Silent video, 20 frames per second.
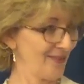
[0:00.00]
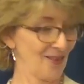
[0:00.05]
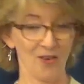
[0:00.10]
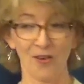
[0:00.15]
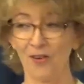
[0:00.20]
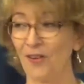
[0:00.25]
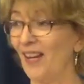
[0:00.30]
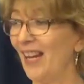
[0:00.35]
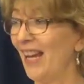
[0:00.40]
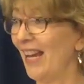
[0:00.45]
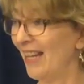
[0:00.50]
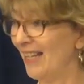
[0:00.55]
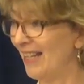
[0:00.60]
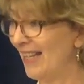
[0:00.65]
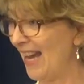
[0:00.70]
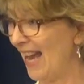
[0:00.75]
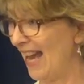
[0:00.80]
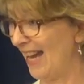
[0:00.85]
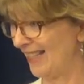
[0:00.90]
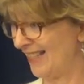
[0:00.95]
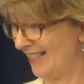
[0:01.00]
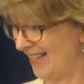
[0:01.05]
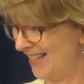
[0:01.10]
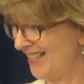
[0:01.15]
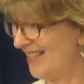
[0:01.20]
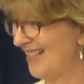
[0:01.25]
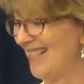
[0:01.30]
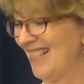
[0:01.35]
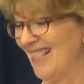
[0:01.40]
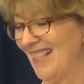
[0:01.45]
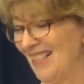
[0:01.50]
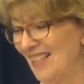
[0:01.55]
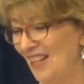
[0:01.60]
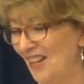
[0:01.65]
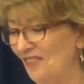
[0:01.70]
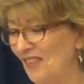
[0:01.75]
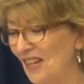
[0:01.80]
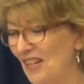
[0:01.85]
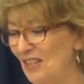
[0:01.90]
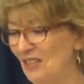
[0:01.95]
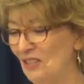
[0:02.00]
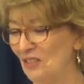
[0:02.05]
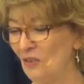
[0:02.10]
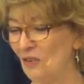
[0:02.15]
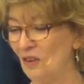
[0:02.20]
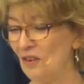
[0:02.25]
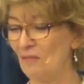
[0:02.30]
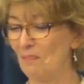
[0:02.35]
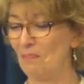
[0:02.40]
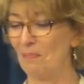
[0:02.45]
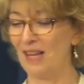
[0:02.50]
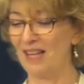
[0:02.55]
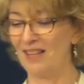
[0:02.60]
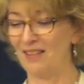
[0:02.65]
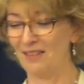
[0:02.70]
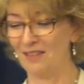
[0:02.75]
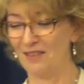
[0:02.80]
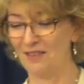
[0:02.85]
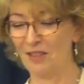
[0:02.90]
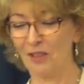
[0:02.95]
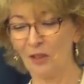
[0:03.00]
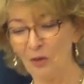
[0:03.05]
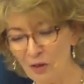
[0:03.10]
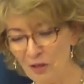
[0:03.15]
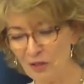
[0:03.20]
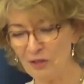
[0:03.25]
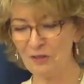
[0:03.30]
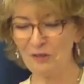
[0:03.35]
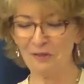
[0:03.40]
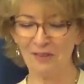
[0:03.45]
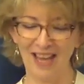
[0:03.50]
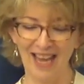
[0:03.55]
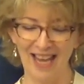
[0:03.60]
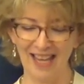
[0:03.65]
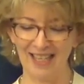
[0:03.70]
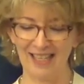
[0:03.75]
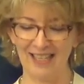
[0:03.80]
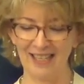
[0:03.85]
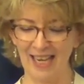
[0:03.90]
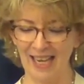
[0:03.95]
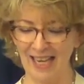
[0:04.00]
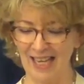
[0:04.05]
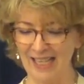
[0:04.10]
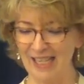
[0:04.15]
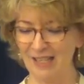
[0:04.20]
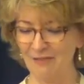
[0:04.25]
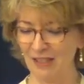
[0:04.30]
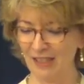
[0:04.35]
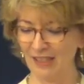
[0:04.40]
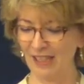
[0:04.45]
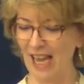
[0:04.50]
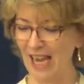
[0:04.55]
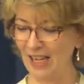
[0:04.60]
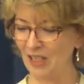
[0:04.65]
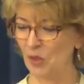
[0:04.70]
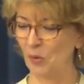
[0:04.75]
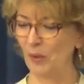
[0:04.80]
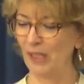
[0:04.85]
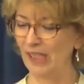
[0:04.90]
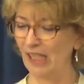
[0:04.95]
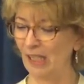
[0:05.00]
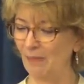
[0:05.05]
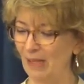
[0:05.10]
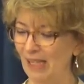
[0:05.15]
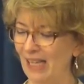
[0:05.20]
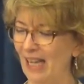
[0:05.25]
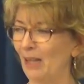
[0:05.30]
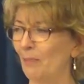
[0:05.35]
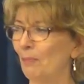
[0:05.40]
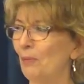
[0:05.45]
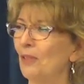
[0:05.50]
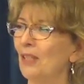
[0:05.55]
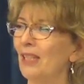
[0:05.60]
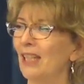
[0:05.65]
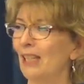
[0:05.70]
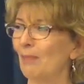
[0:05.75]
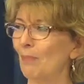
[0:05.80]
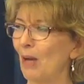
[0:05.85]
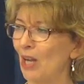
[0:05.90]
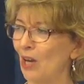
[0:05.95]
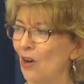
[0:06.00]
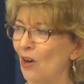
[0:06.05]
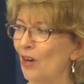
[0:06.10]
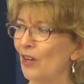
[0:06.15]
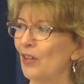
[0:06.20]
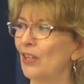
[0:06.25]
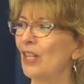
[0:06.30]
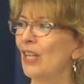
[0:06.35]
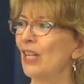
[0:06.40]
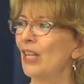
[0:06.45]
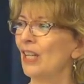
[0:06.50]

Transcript: or any access of any sort, but the Lord knew that, and, and even last week He began putting in my heart